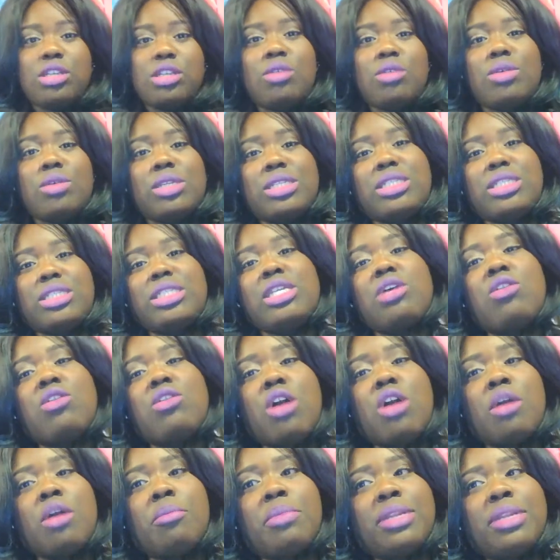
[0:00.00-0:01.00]
you know, it's still
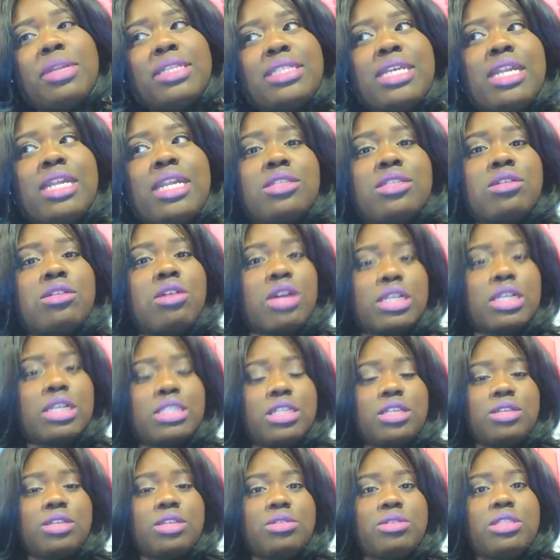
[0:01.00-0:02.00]
long, but it's not as long
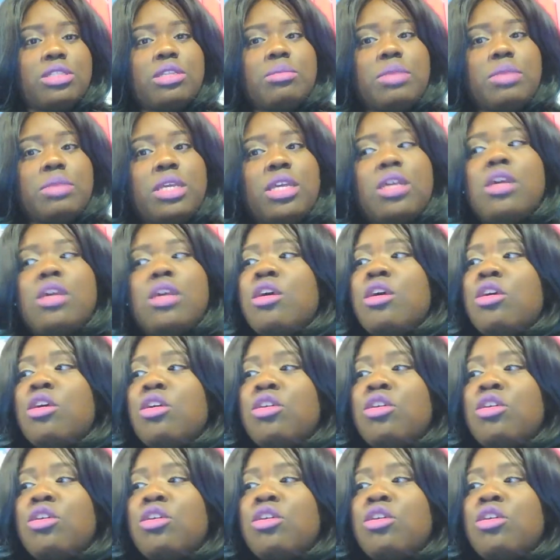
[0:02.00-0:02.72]
as it used to be.